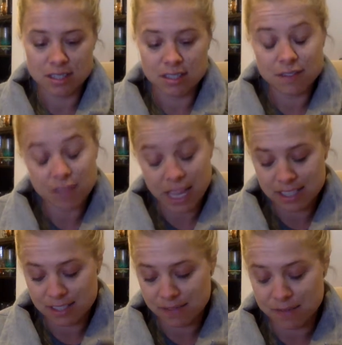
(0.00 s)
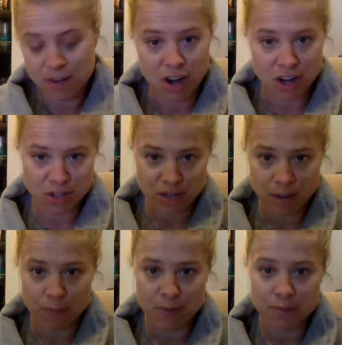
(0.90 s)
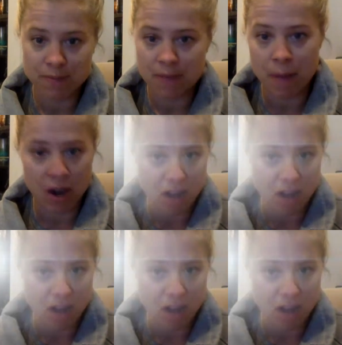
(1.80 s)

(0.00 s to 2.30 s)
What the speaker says: flights for our trip about an